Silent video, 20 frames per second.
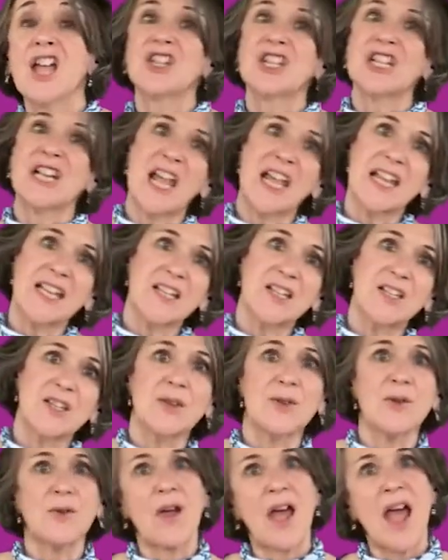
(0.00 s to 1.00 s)
She'd like
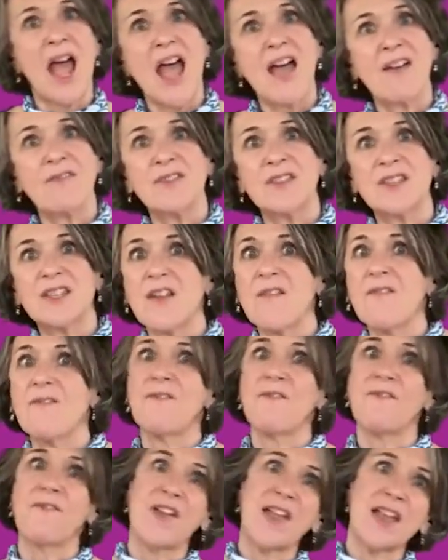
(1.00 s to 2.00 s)
to have
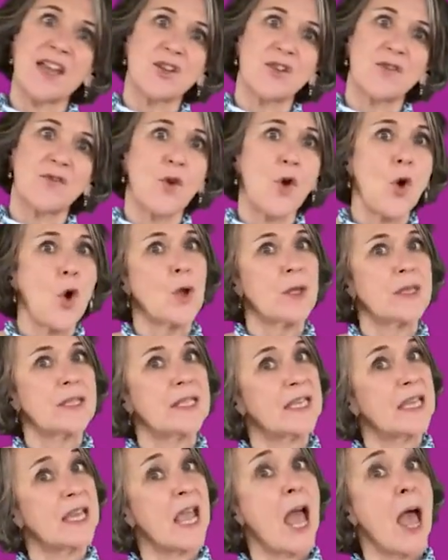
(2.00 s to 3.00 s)
some fish for
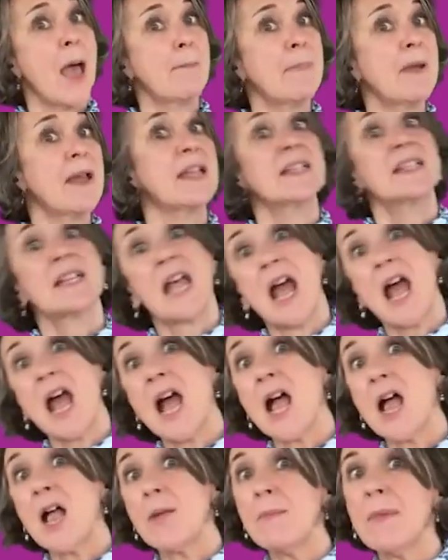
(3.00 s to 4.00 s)
tea, but
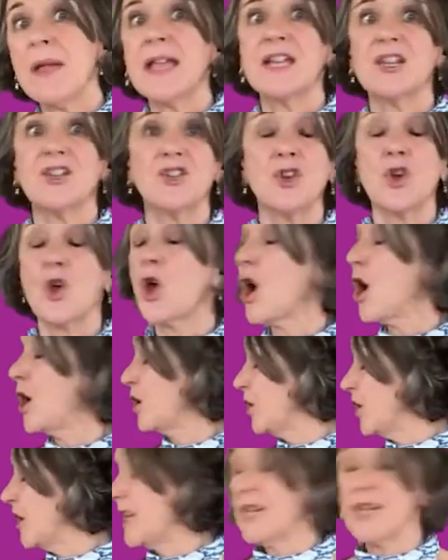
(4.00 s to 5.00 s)
I'll make sure
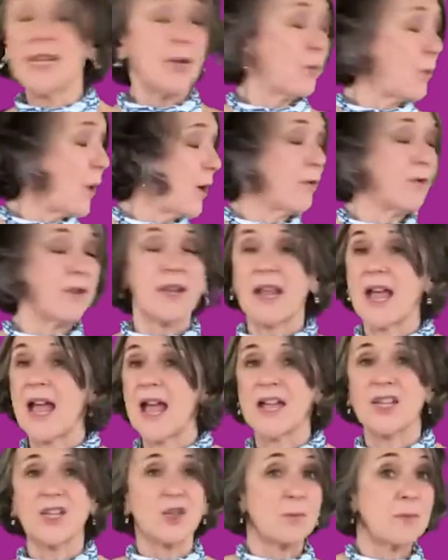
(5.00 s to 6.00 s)
she won't
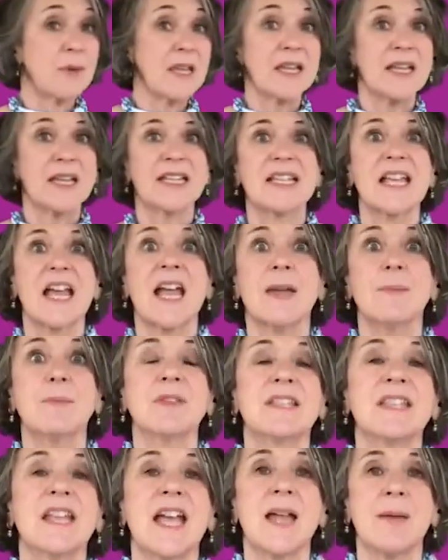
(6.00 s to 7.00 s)
catch me, cause I'm a
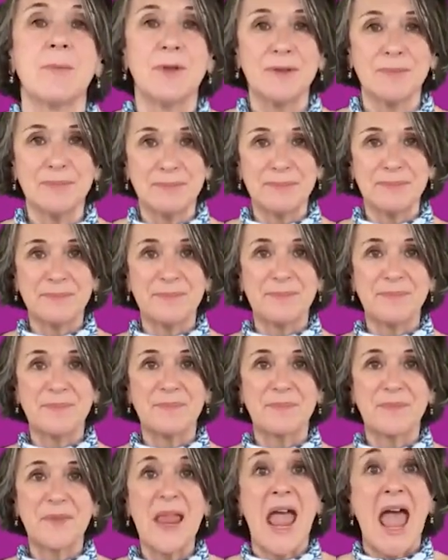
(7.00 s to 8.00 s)
salmon.
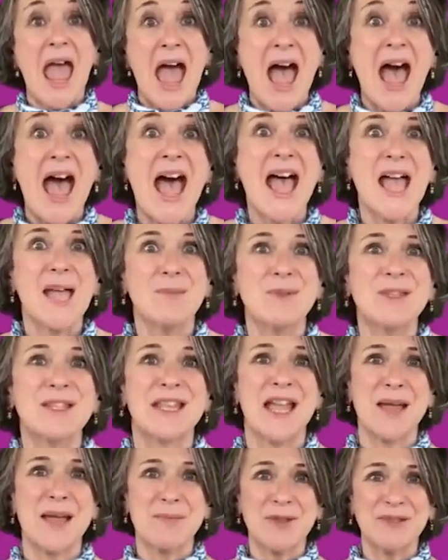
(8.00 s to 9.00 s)
I'm a
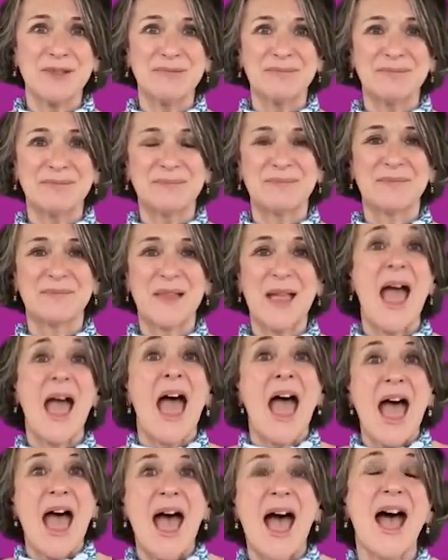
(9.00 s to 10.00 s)
salmon.
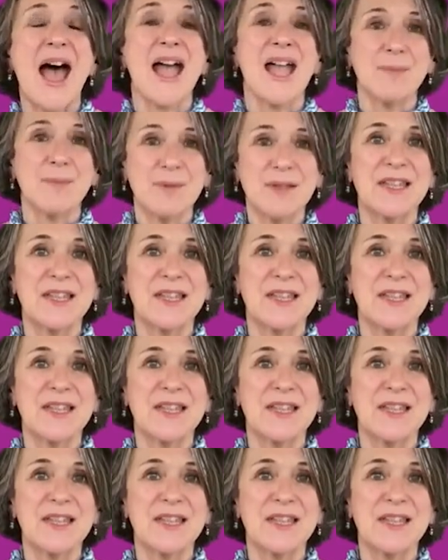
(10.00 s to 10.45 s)
I'm a